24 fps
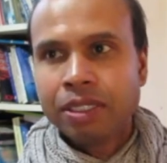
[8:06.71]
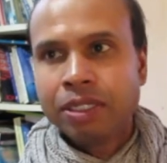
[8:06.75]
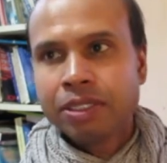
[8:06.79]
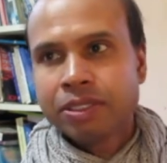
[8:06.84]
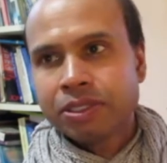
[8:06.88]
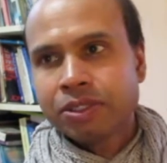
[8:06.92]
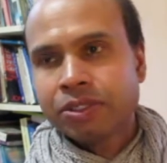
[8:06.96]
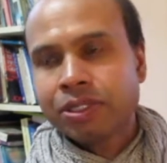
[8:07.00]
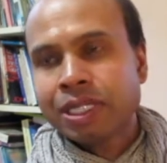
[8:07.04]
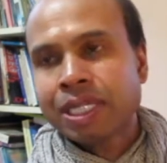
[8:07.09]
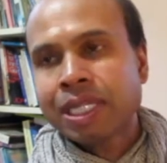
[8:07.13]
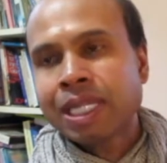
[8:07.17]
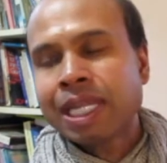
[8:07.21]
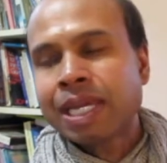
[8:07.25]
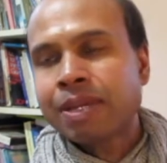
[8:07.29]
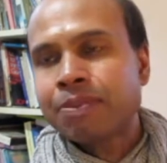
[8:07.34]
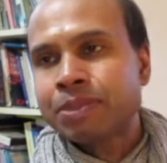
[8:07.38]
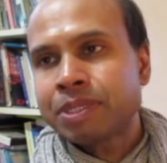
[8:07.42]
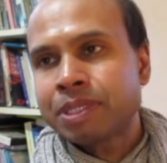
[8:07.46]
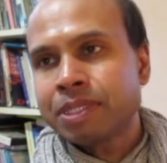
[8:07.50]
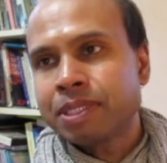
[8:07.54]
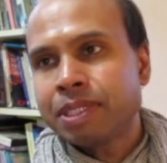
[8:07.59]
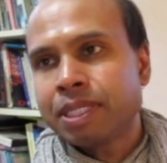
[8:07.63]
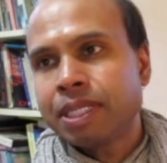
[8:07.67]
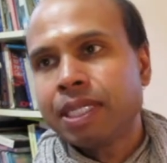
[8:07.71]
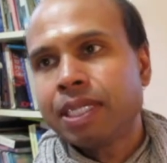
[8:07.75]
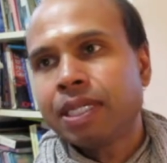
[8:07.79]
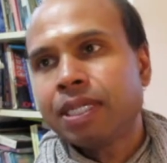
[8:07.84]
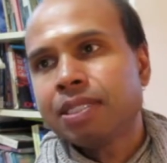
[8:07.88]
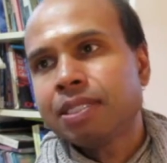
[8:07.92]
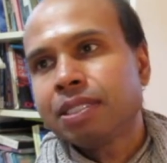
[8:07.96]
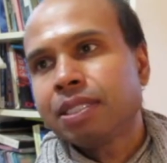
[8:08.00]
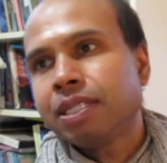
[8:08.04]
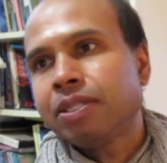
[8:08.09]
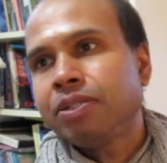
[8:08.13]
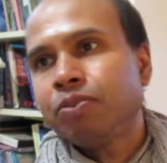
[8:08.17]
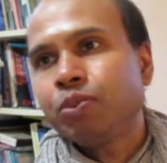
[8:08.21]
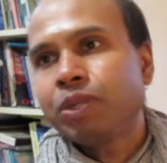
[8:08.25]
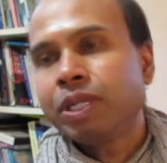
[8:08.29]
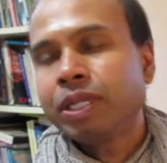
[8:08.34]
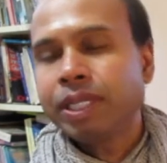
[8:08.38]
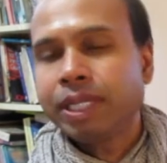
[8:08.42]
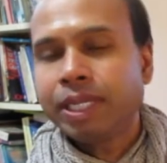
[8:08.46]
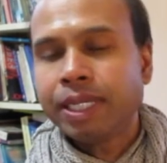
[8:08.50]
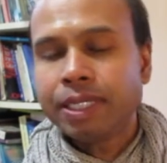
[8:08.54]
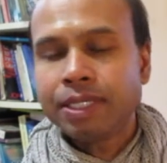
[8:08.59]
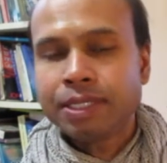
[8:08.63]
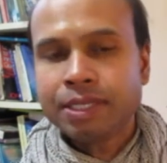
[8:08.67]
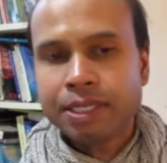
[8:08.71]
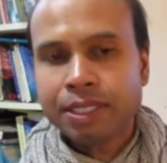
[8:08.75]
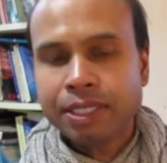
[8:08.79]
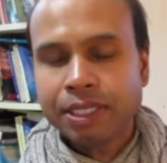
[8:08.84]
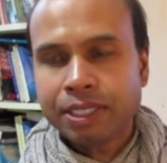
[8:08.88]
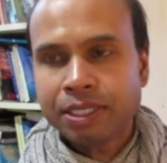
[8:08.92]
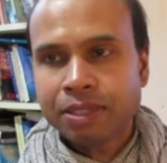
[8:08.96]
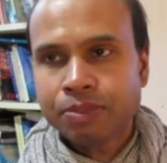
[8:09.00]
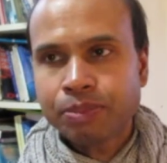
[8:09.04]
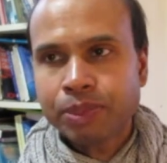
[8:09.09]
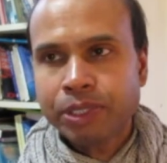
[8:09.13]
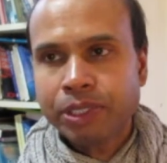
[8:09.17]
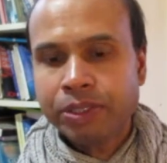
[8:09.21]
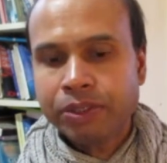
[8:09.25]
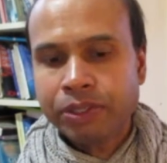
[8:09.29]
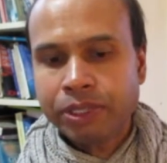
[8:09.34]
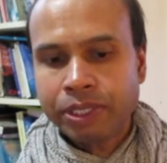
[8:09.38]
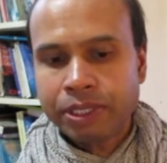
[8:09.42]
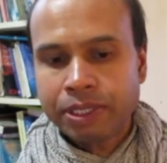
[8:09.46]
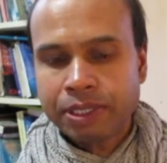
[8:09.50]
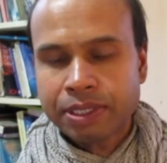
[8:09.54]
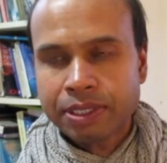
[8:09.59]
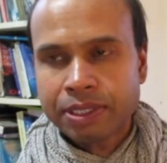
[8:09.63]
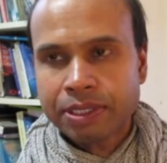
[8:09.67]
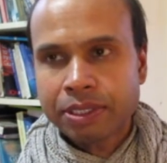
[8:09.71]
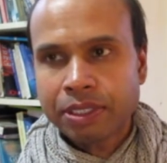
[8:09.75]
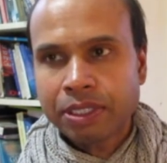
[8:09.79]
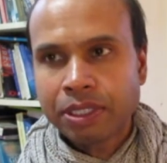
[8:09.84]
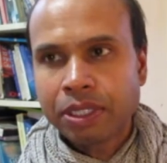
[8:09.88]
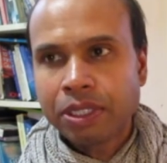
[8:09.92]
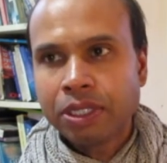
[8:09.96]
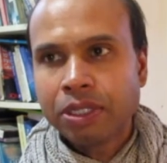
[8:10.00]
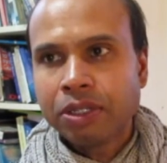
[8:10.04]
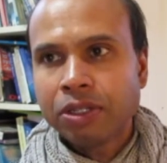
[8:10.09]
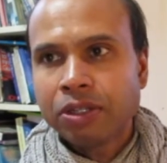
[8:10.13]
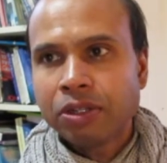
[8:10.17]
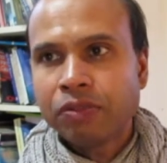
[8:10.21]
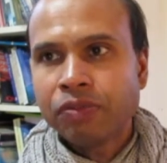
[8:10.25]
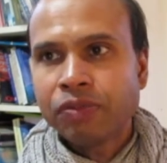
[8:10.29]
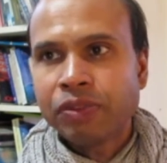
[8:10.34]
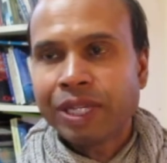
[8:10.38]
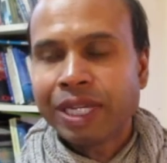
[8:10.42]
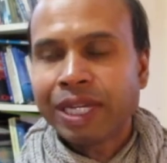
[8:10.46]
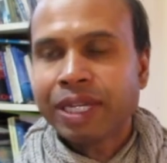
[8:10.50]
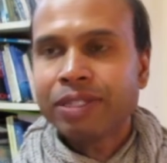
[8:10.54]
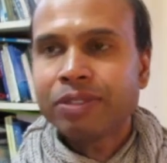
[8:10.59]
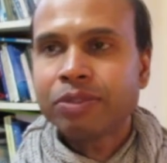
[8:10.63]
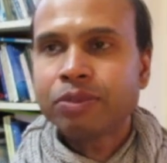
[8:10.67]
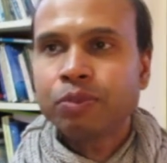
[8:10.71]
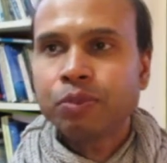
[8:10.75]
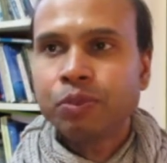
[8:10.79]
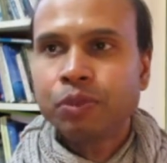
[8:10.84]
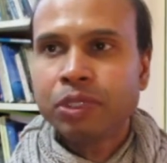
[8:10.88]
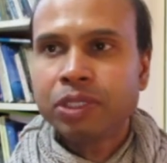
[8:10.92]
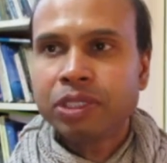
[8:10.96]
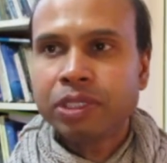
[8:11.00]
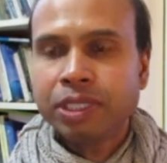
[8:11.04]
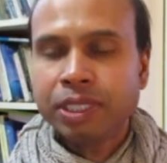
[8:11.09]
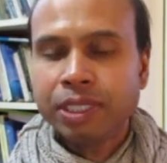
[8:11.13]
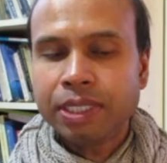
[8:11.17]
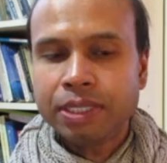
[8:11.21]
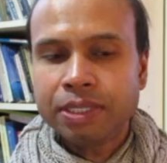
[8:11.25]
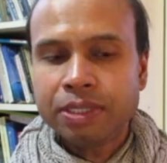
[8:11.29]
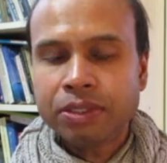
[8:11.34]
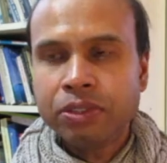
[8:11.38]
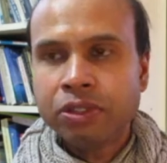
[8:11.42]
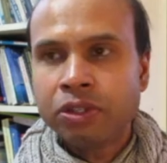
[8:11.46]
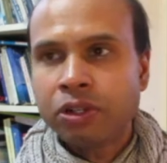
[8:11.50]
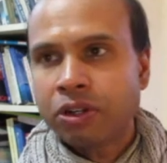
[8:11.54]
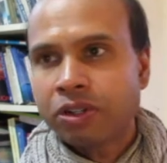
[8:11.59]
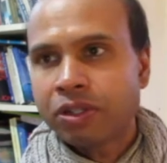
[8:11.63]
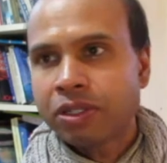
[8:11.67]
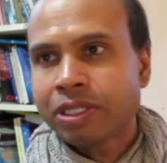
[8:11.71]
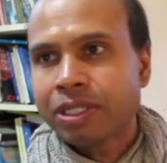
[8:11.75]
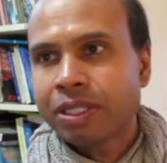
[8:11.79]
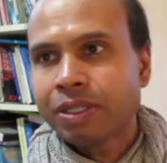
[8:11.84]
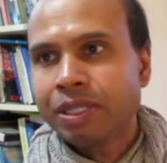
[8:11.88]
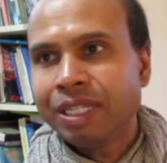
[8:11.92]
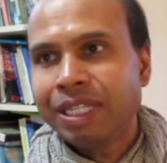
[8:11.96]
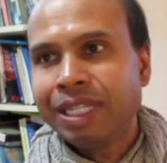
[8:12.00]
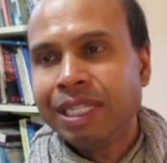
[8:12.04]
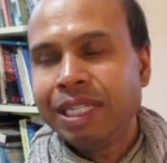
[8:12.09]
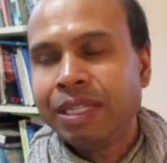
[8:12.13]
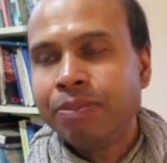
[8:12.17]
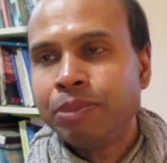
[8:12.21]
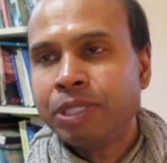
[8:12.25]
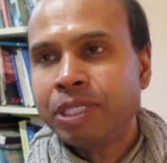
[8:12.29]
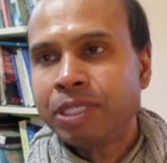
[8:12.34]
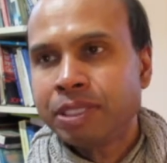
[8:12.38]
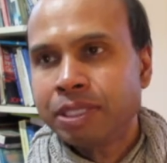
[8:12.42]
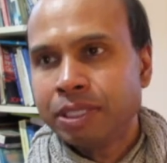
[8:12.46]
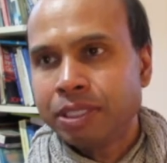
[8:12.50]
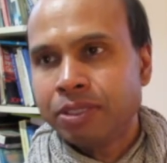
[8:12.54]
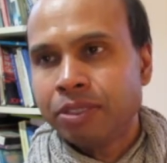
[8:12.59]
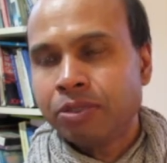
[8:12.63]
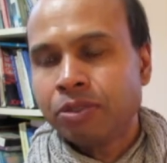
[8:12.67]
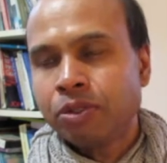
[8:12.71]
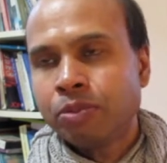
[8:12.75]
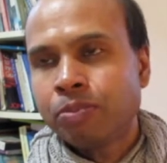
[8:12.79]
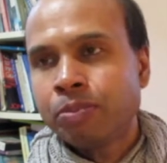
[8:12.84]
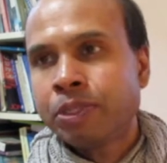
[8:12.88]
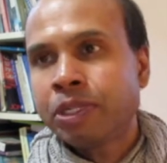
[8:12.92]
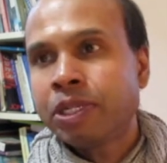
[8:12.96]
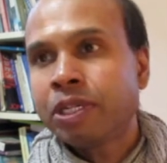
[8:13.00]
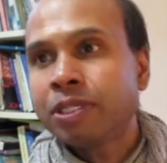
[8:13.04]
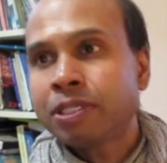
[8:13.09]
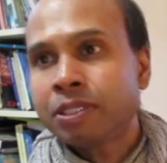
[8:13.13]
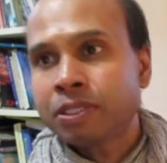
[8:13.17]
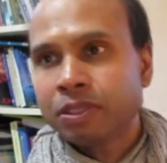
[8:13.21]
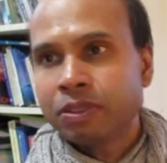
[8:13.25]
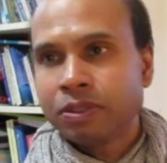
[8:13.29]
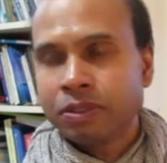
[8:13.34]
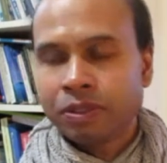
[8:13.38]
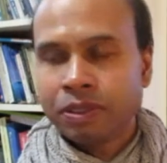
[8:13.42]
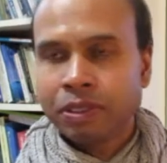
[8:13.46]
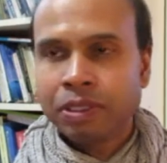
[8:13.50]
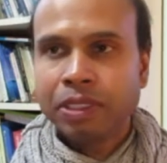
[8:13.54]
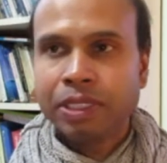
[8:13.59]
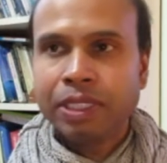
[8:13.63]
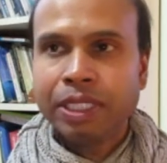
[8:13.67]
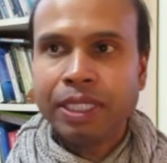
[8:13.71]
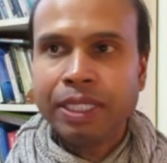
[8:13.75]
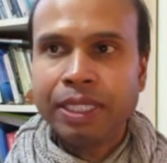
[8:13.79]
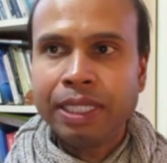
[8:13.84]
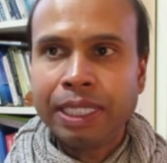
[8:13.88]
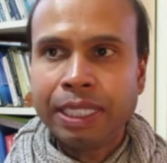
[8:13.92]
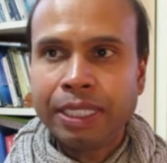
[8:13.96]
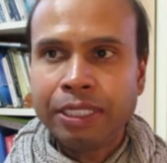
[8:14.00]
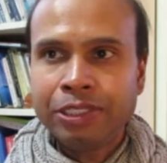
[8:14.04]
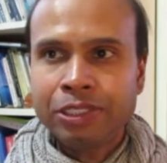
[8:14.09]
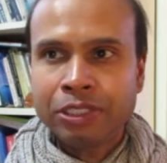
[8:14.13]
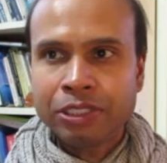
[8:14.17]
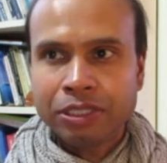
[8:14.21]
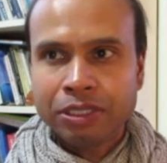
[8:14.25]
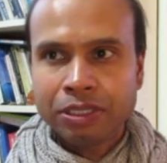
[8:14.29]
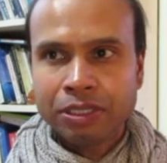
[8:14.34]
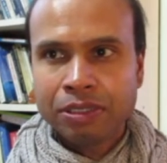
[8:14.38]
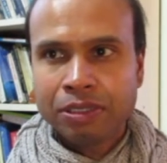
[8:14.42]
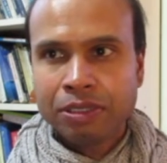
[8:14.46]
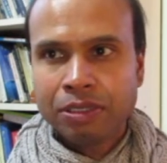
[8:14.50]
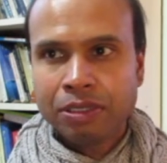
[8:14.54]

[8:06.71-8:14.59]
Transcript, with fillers: So it collapses that, and one gets an experience of that which is not limited or personal in nature,